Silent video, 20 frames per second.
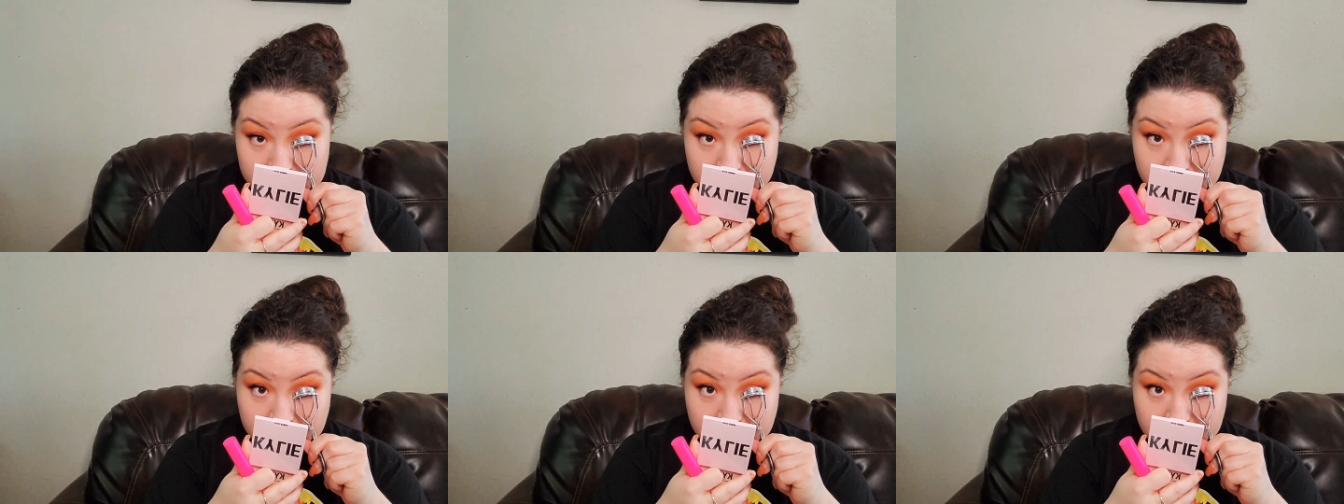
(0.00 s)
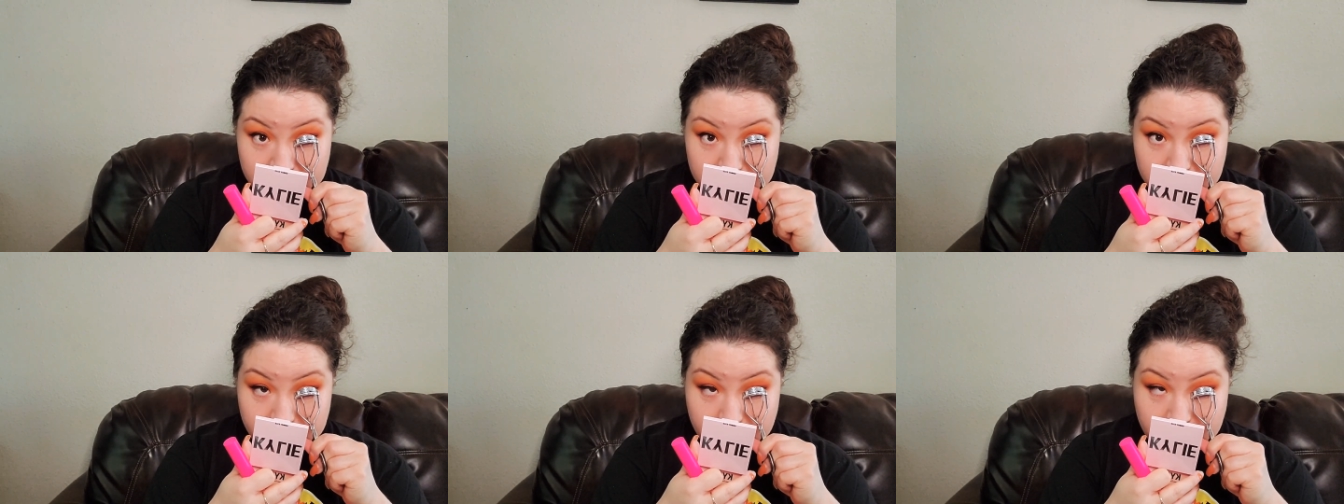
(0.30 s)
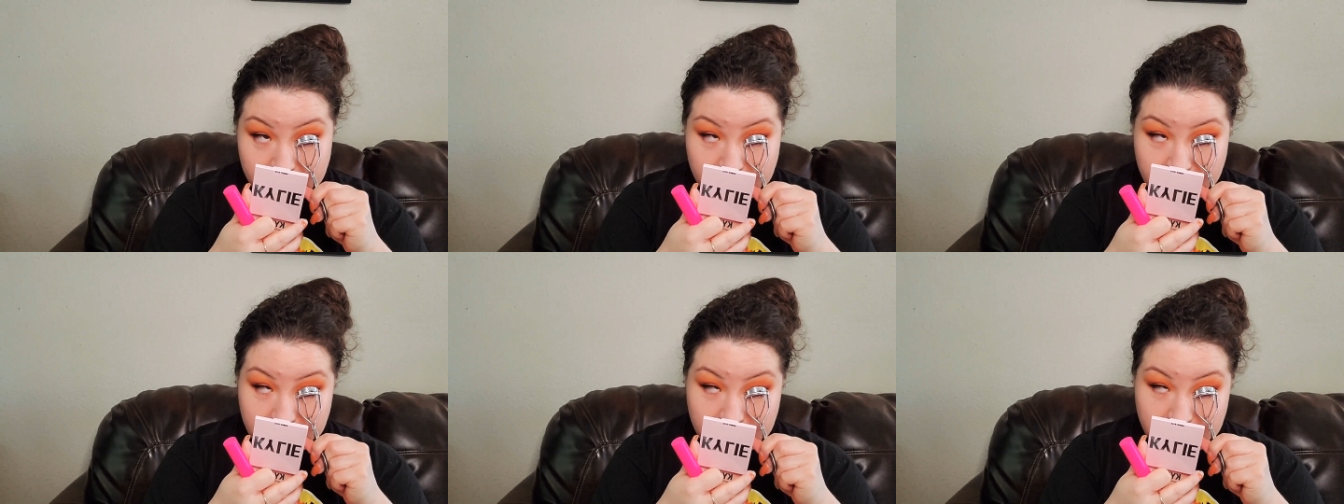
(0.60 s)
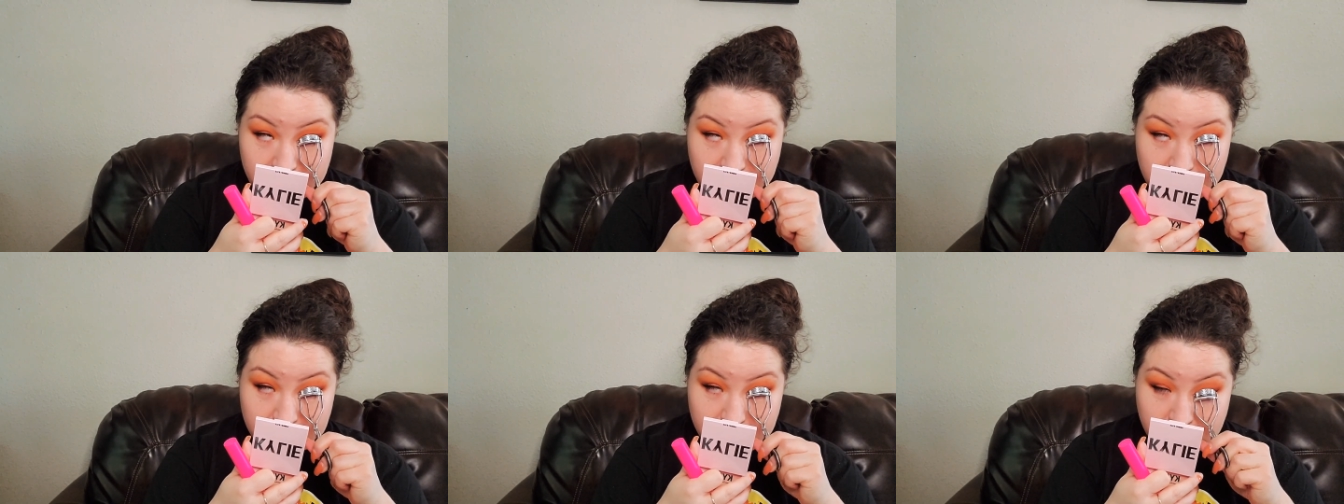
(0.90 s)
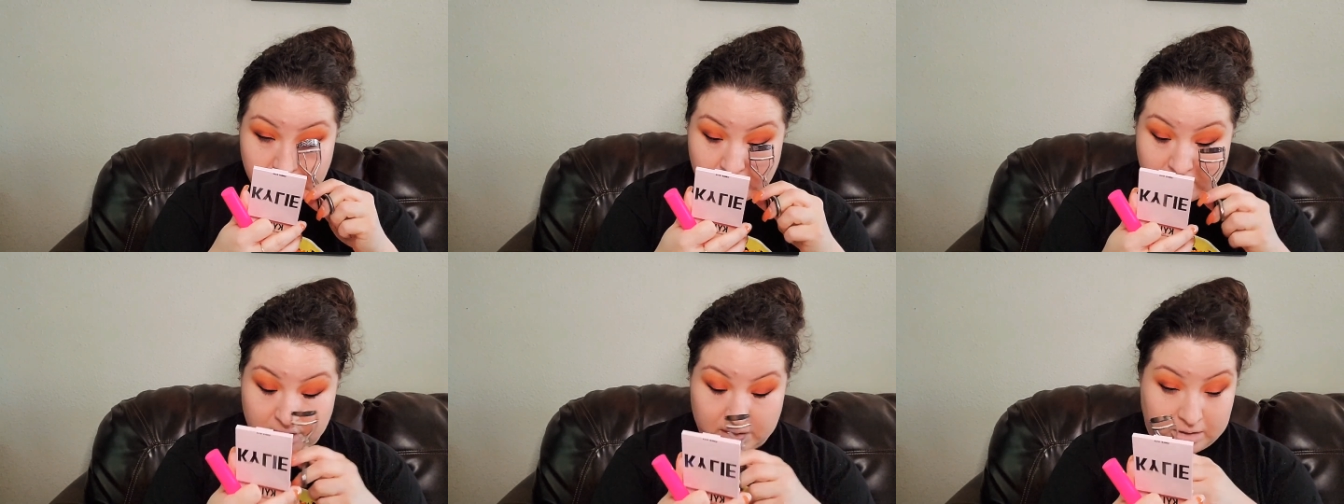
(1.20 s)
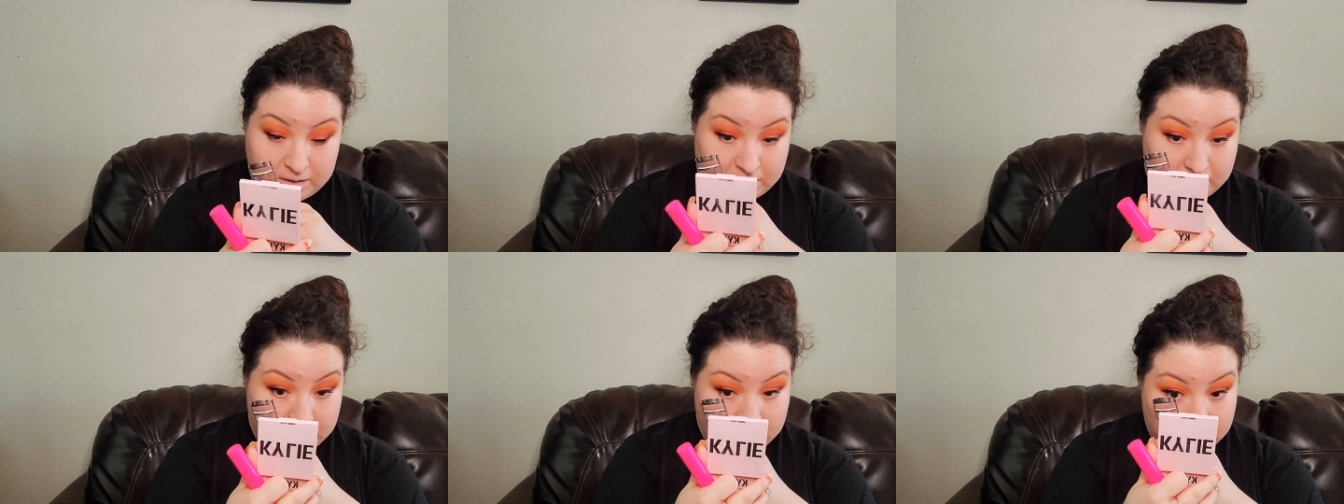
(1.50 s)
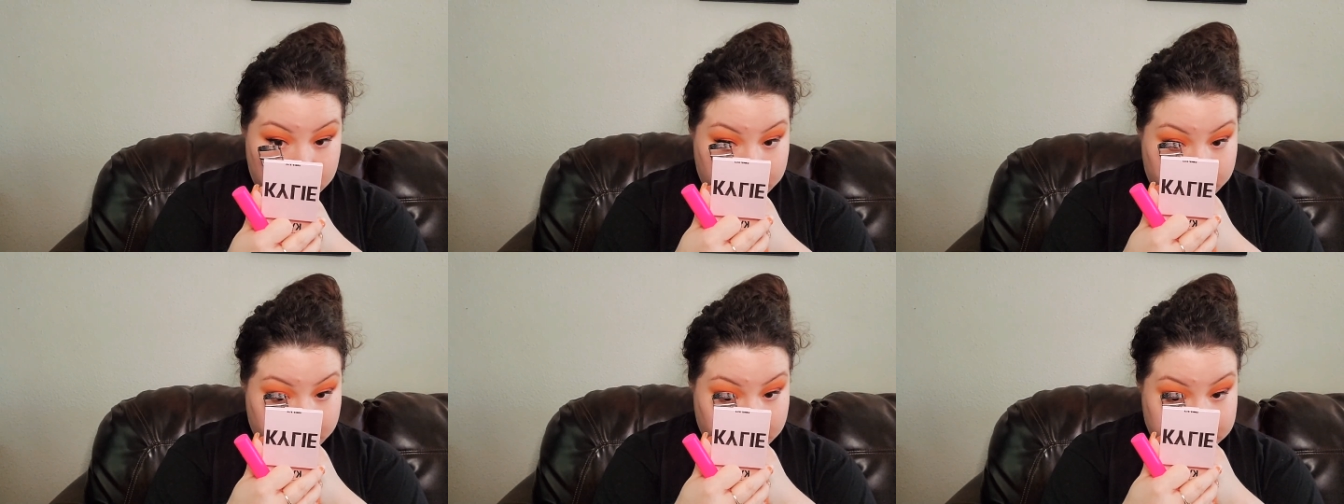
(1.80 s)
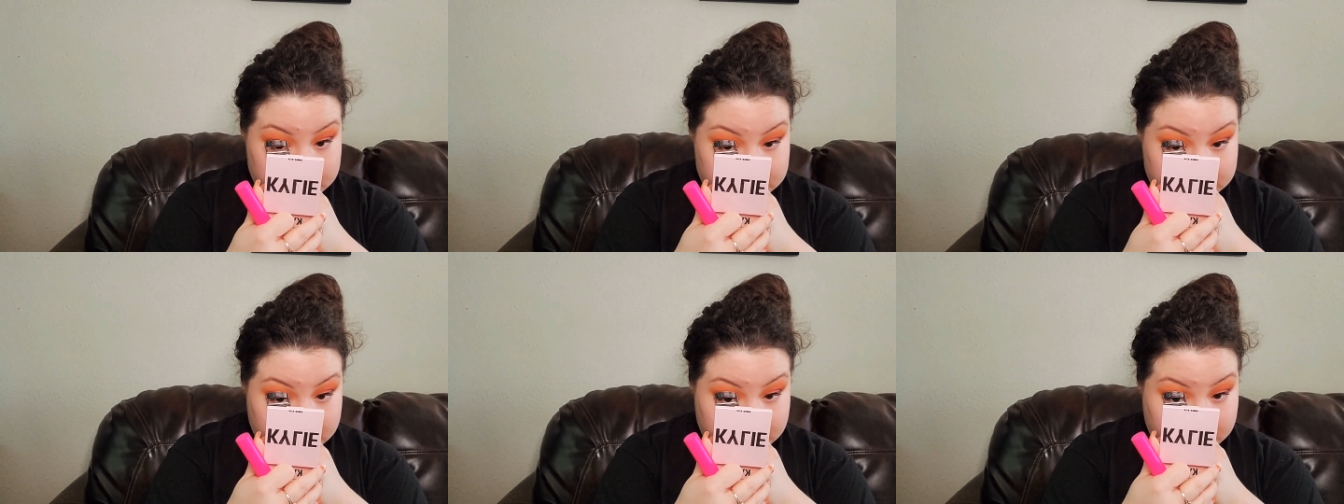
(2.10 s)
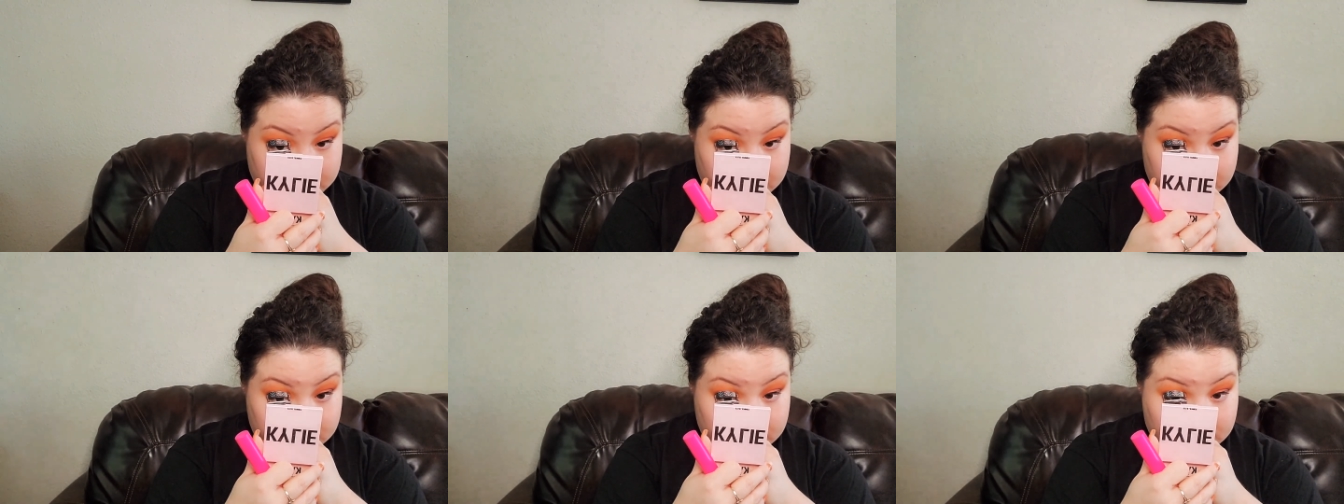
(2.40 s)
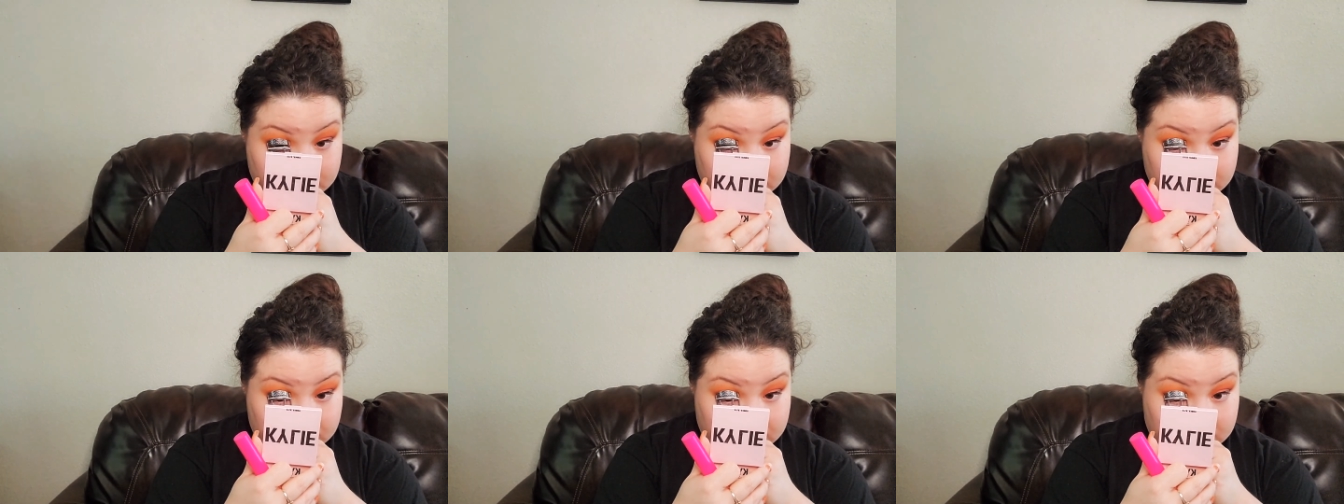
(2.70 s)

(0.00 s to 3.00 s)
I need to do my mascara